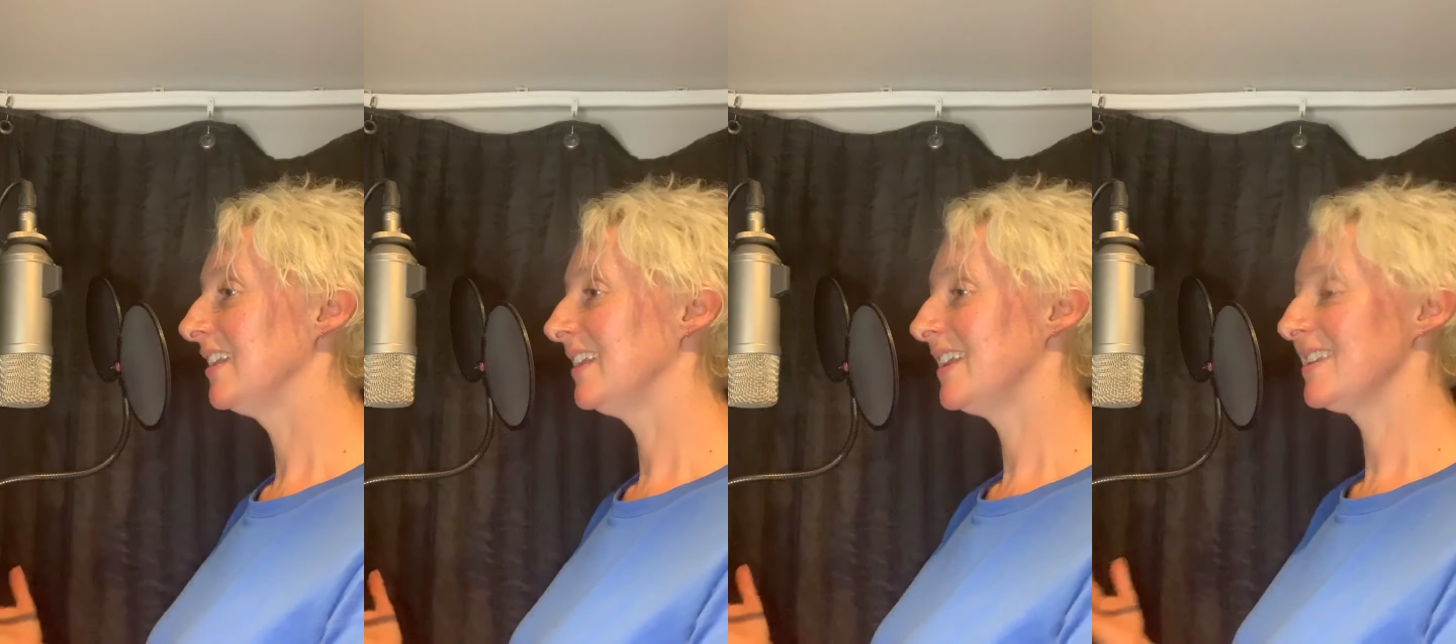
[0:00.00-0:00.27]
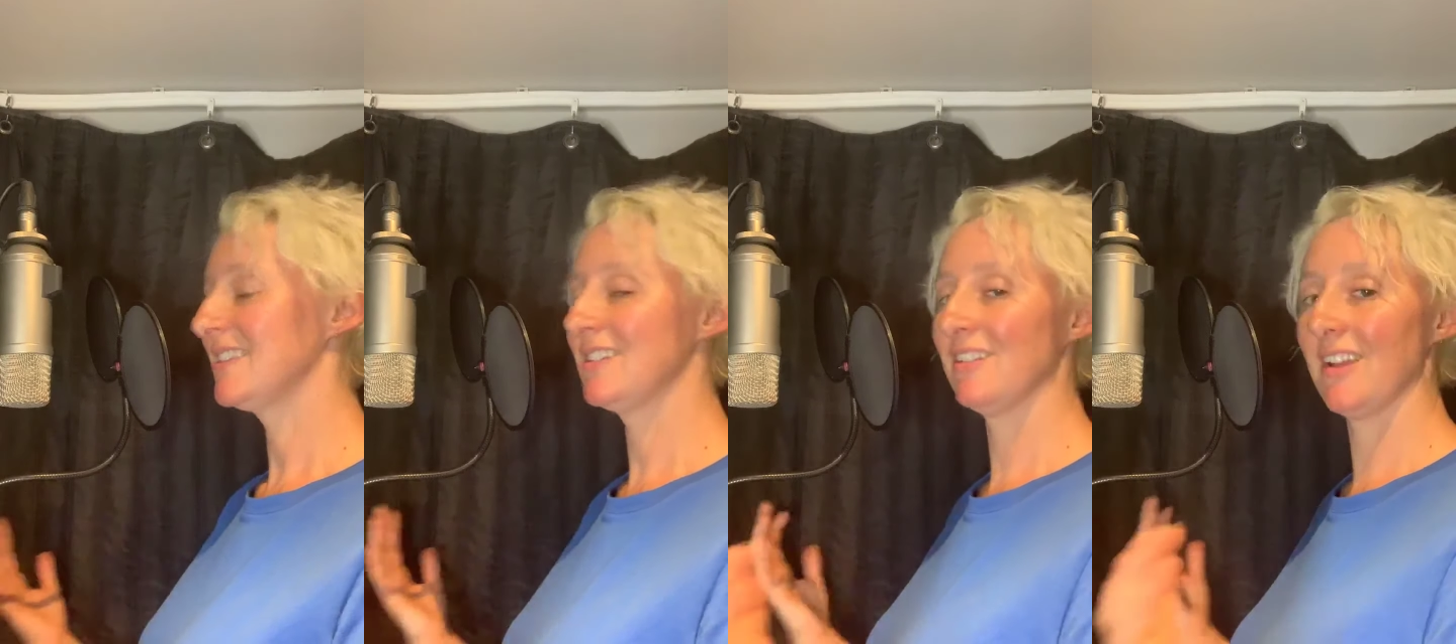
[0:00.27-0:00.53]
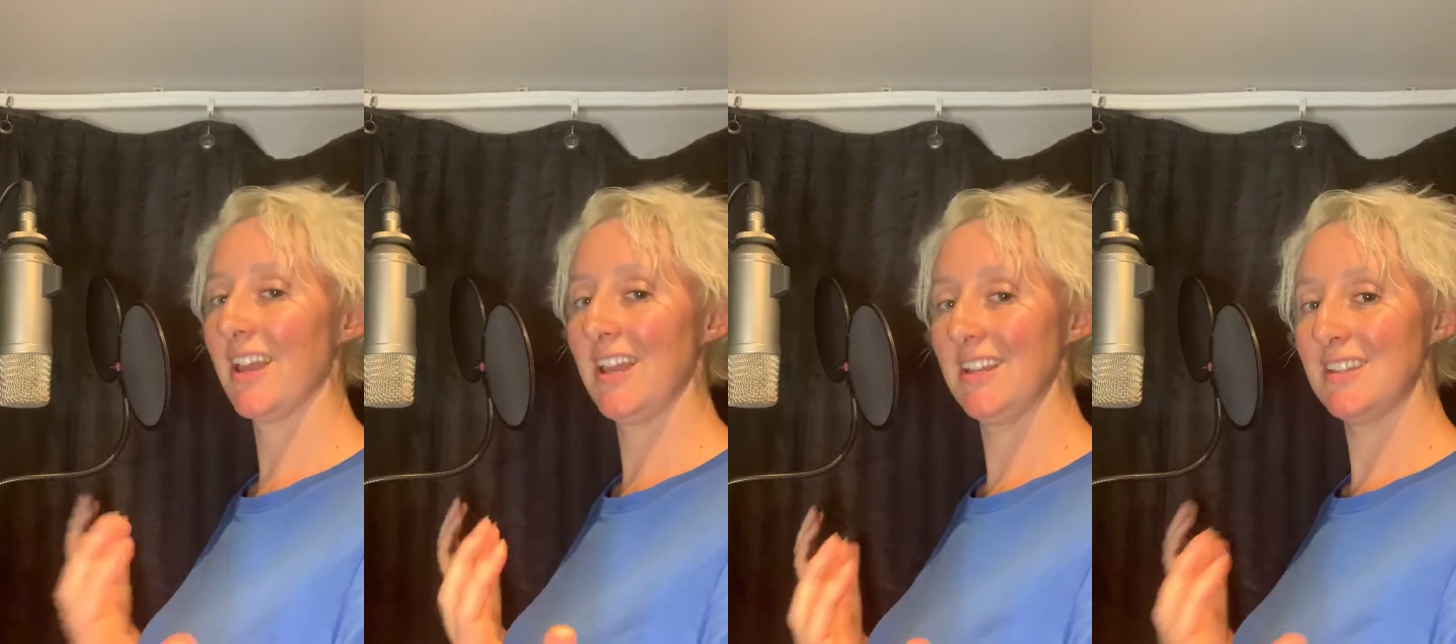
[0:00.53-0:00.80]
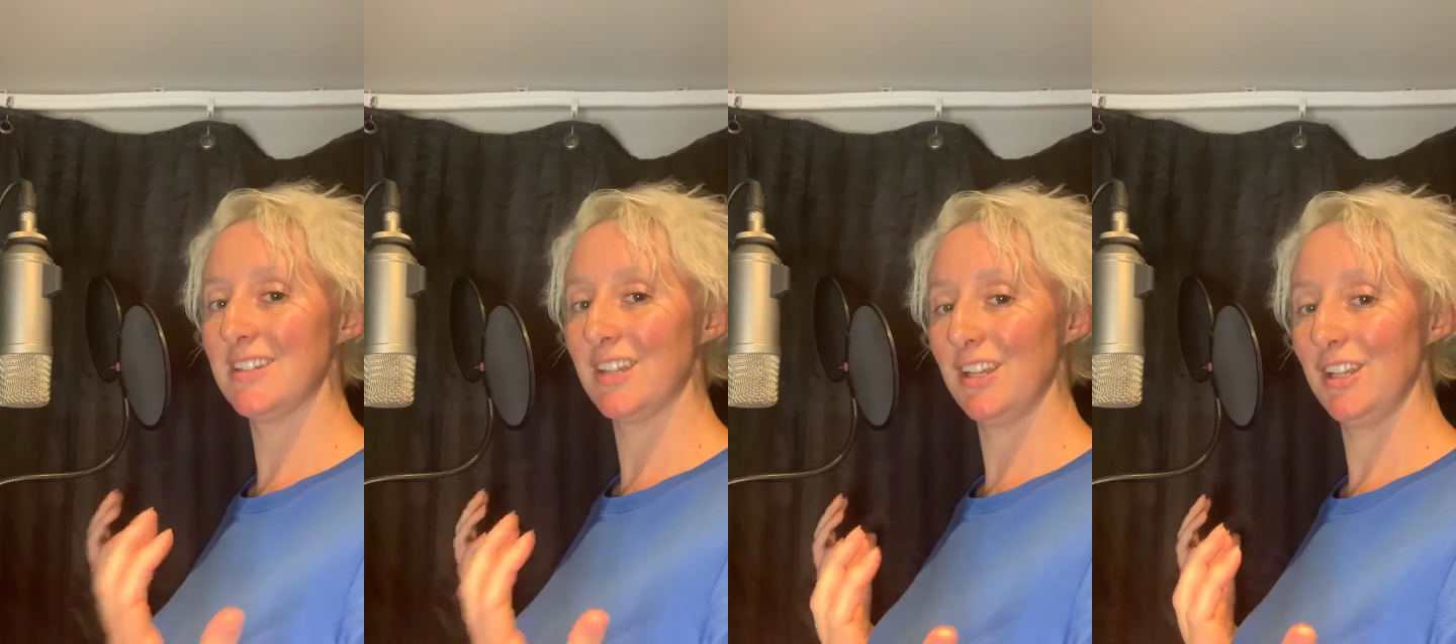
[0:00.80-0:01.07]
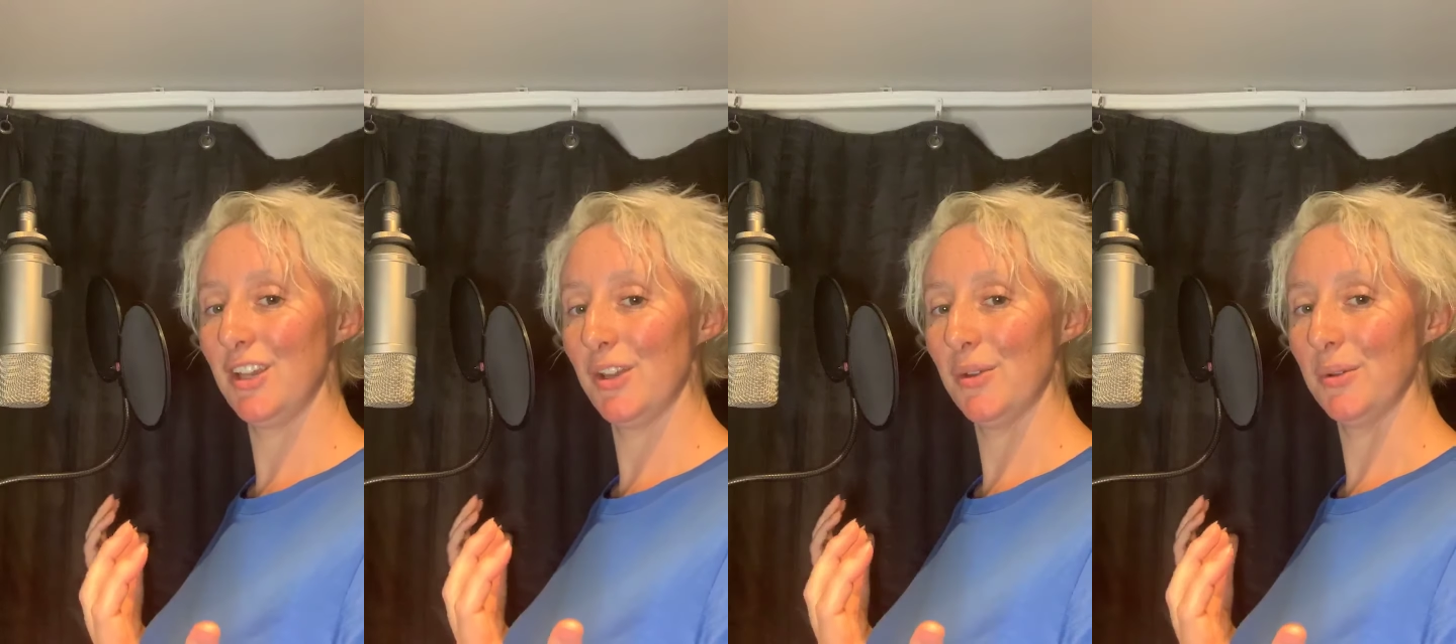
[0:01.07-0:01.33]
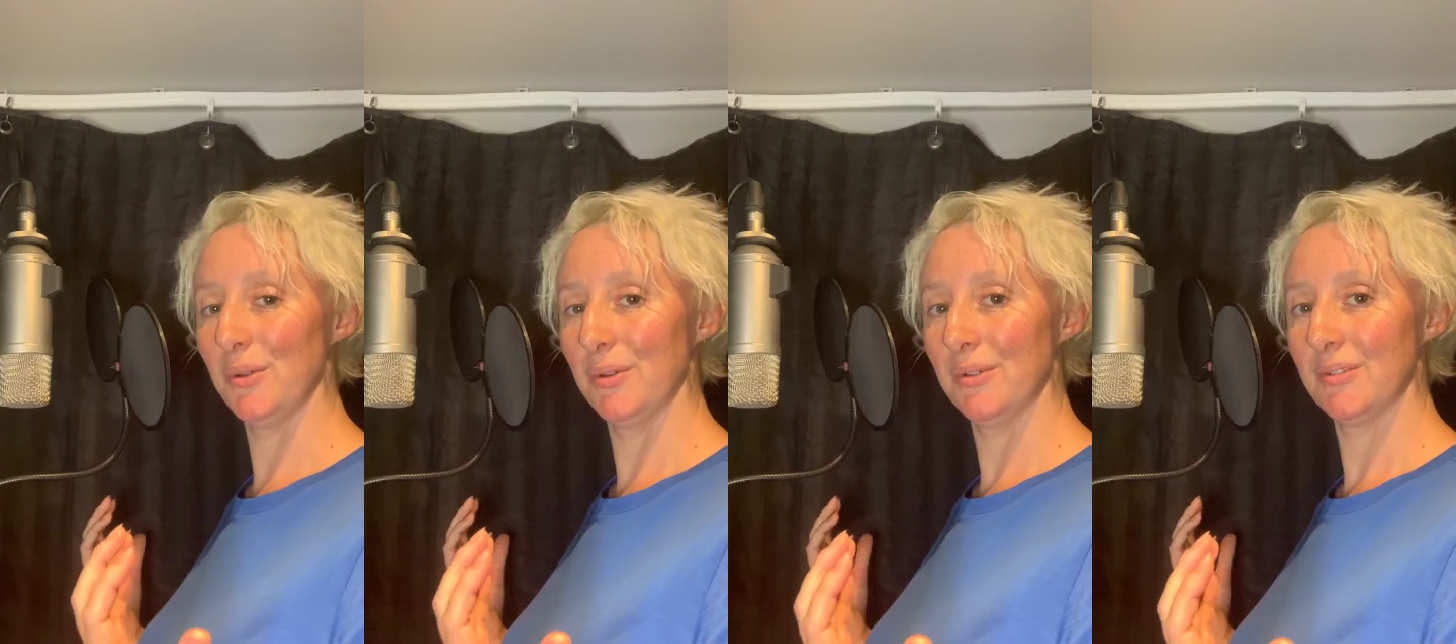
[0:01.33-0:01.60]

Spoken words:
listener into you.